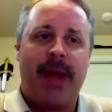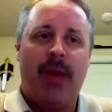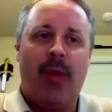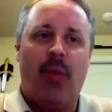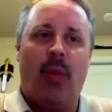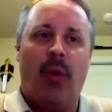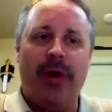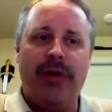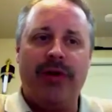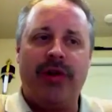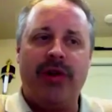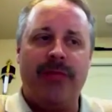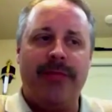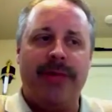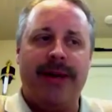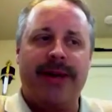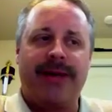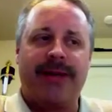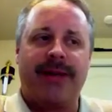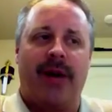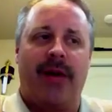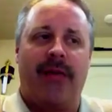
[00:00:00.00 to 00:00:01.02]
What you
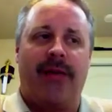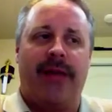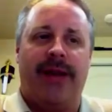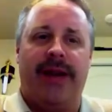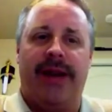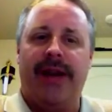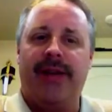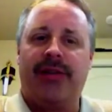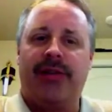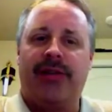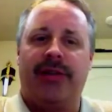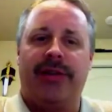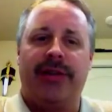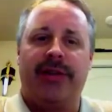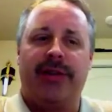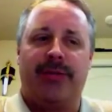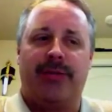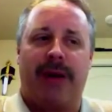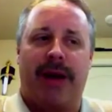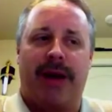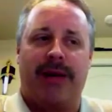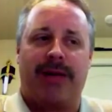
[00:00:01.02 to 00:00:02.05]
miss on the initial
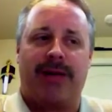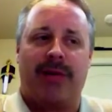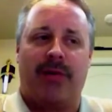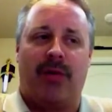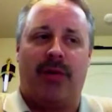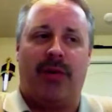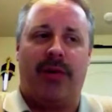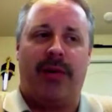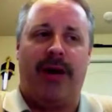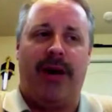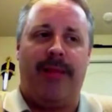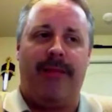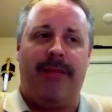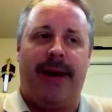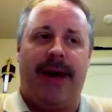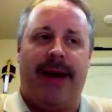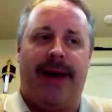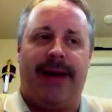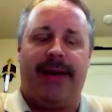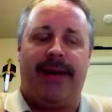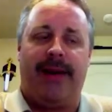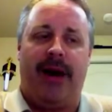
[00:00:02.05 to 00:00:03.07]
inspection will come
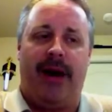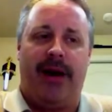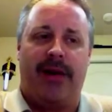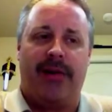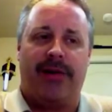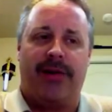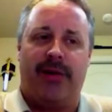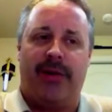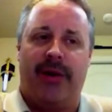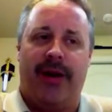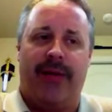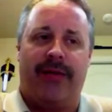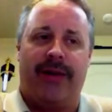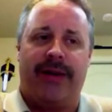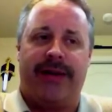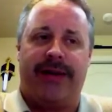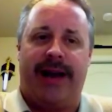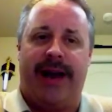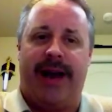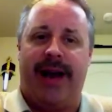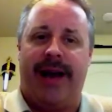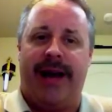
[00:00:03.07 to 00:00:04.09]
back and haunt you every
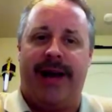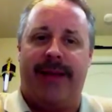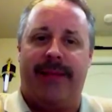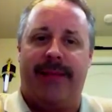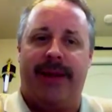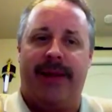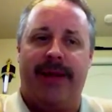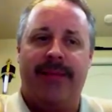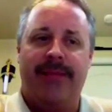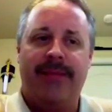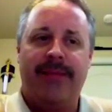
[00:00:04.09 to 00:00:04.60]
time.